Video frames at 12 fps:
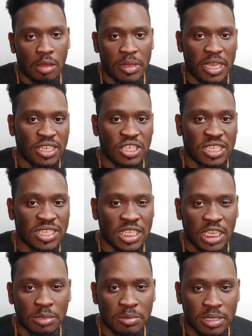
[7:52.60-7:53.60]
It just
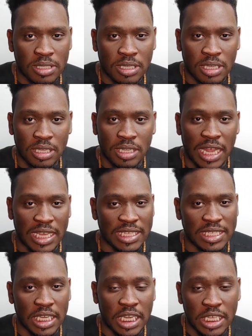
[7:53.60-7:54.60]
seems like
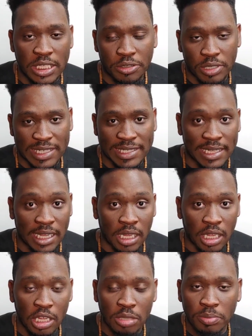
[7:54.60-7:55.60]
it's easier to sell
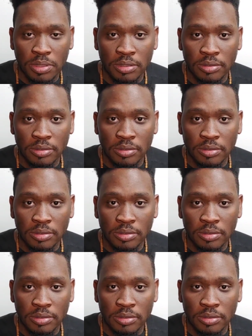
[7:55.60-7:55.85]
up.